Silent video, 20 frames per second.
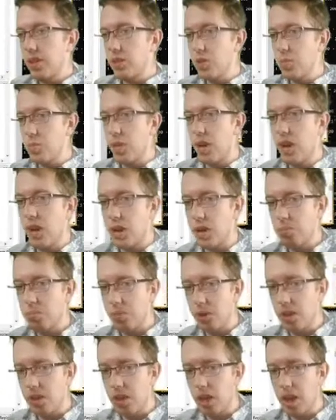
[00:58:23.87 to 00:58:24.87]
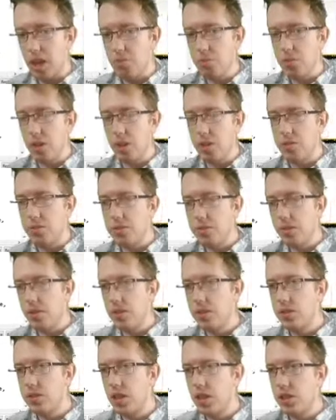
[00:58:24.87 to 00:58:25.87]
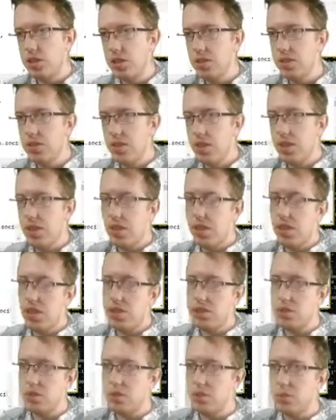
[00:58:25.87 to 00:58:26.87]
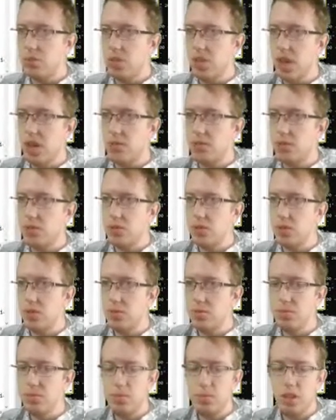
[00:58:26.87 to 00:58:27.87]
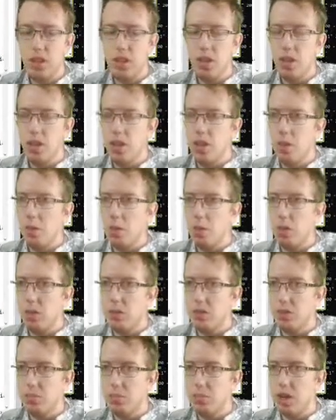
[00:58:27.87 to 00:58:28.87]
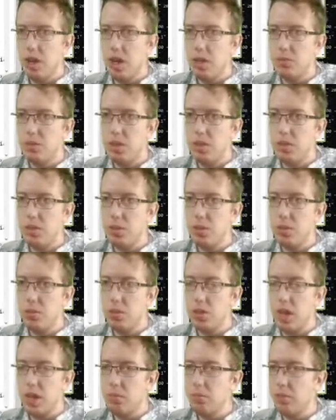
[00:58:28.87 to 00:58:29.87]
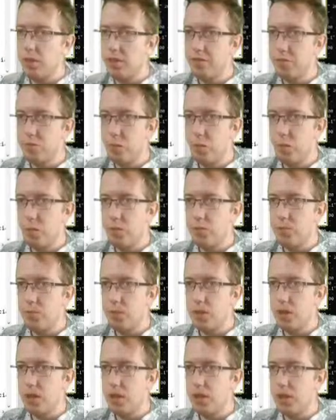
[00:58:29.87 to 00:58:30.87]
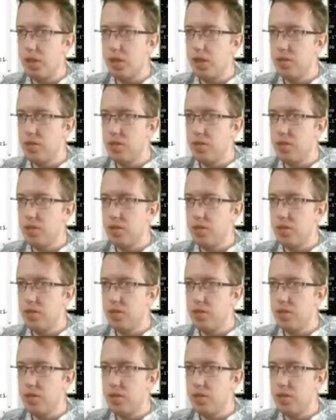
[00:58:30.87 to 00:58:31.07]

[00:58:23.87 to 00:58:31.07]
I do my big game dev session, and then I stream in the afternoon, where sometimes I do game dev more, but